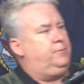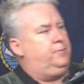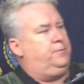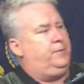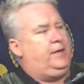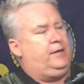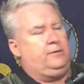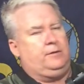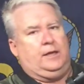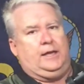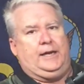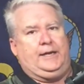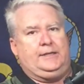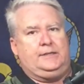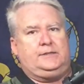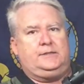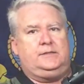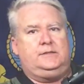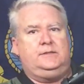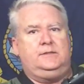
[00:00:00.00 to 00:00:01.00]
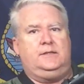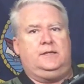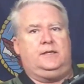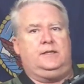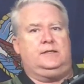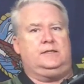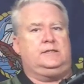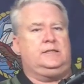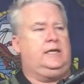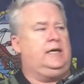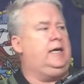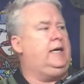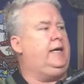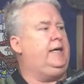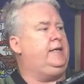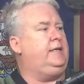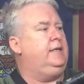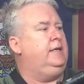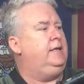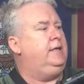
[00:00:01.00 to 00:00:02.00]
Mount lights on the
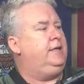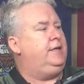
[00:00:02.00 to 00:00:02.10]
side.